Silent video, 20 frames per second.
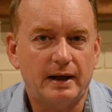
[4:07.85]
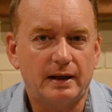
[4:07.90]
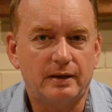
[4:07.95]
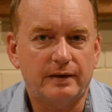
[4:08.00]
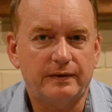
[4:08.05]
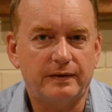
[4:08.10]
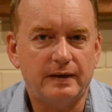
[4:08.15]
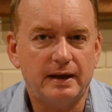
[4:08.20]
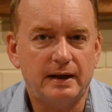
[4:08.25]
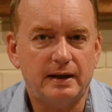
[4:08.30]
And I
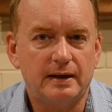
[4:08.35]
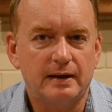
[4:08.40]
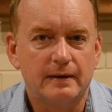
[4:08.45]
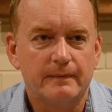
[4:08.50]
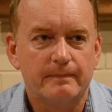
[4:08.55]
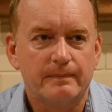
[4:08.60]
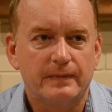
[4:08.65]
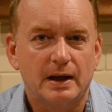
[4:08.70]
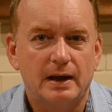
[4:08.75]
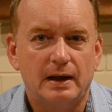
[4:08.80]
think
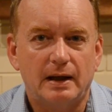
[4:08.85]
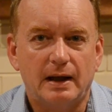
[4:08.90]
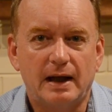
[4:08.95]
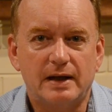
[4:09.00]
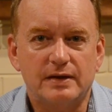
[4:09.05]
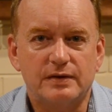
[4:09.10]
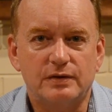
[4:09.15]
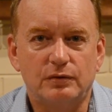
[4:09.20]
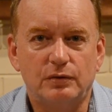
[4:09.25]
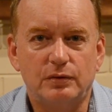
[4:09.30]

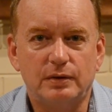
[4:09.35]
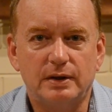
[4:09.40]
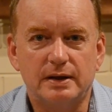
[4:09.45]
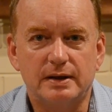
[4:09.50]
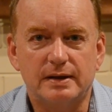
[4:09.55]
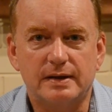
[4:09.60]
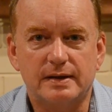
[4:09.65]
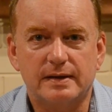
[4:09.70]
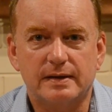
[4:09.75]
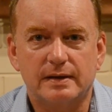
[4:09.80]
as an
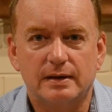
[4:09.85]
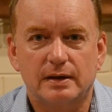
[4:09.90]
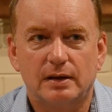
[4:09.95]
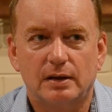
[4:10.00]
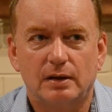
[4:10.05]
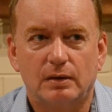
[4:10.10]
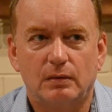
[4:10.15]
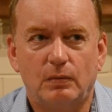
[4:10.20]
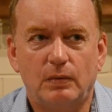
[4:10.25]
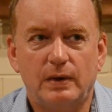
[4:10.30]
audience
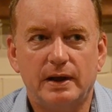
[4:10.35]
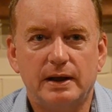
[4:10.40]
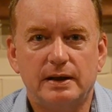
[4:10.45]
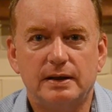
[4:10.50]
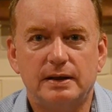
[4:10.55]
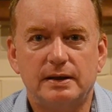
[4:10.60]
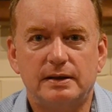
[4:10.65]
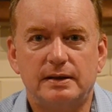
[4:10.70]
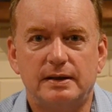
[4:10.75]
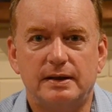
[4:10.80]
we
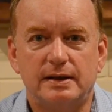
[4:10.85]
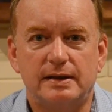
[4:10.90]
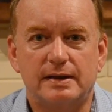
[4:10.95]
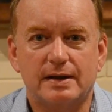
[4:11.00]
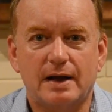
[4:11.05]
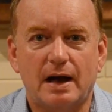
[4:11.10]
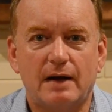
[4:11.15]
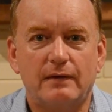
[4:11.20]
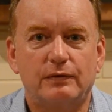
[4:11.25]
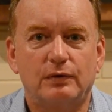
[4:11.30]
need to
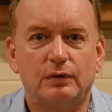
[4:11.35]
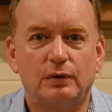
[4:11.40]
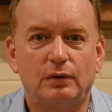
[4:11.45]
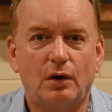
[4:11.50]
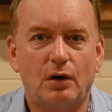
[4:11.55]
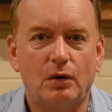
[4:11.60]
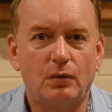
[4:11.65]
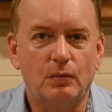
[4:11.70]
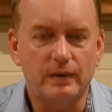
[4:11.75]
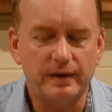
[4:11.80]
discover
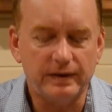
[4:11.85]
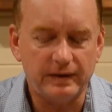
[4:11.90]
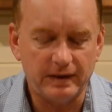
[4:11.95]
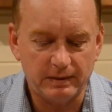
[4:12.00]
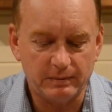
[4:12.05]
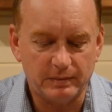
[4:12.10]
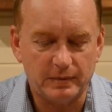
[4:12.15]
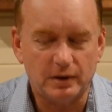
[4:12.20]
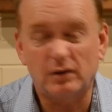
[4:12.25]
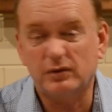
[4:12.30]
along with
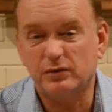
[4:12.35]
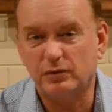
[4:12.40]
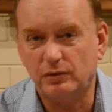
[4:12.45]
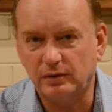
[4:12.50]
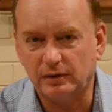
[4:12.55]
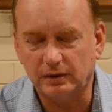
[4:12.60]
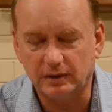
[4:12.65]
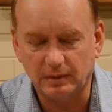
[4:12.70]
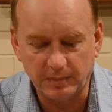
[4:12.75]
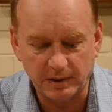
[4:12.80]
him, and I'll talk
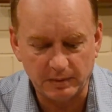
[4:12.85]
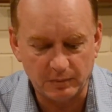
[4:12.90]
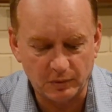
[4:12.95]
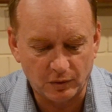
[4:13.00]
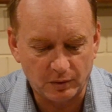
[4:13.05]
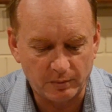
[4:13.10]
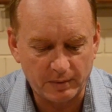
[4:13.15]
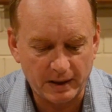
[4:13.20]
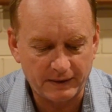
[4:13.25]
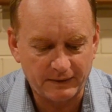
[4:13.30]
a little bit
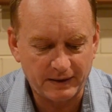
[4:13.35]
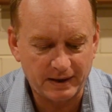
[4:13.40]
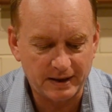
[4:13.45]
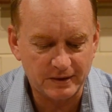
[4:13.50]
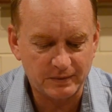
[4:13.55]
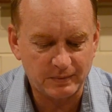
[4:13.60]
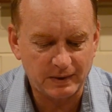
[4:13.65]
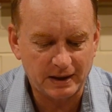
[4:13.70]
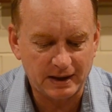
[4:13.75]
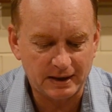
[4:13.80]
more about that
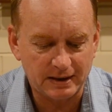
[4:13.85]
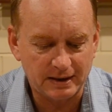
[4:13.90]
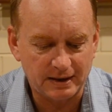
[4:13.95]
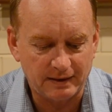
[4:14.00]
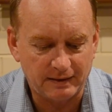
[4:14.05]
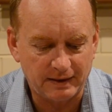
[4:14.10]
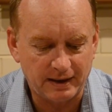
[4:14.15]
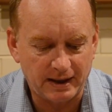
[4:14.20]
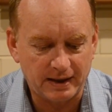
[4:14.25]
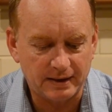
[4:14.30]
as we get
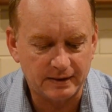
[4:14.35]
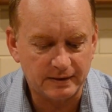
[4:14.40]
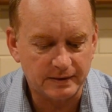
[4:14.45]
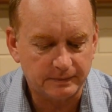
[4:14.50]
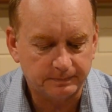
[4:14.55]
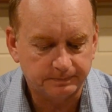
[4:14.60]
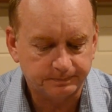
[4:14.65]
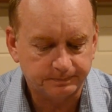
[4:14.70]
near the end.